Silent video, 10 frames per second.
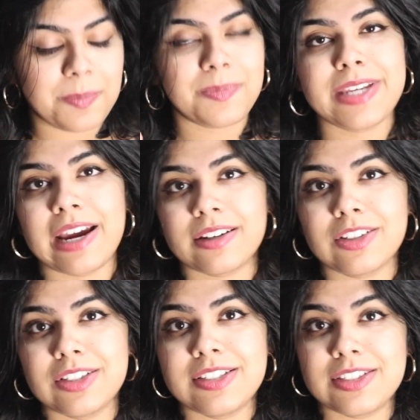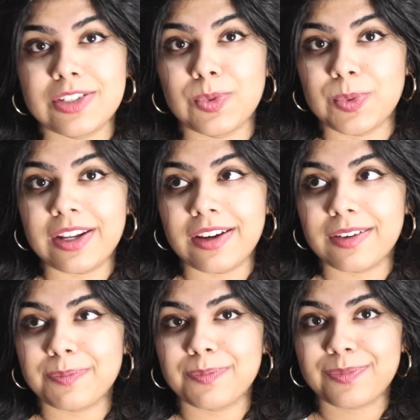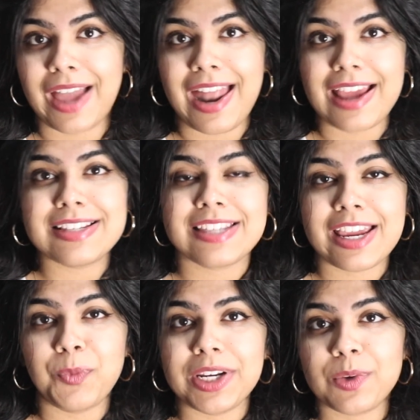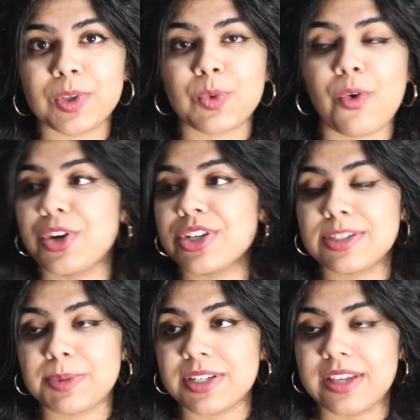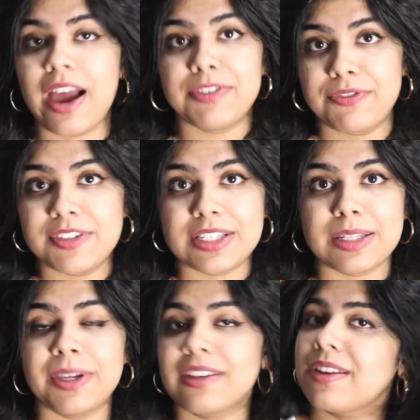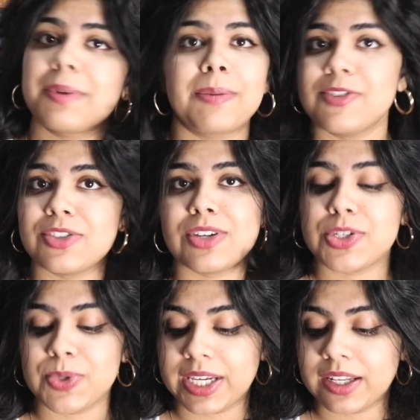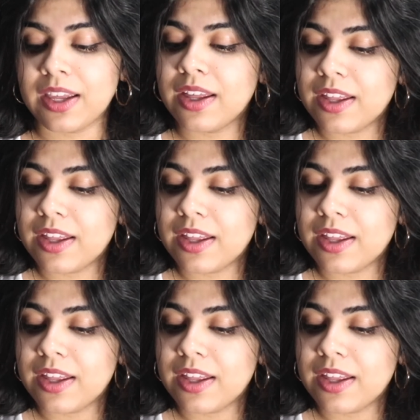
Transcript: I'm technically still reading and I say leading with quotations because I have to physically pick it up and I'm just not doing it.